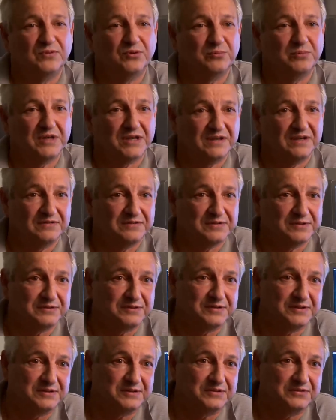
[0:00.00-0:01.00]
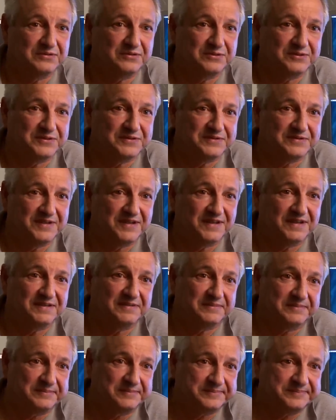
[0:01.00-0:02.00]
new Mickeys continues to this
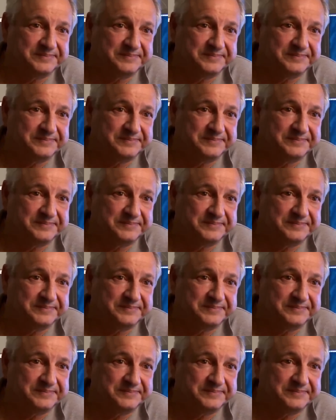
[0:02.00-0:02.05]
day.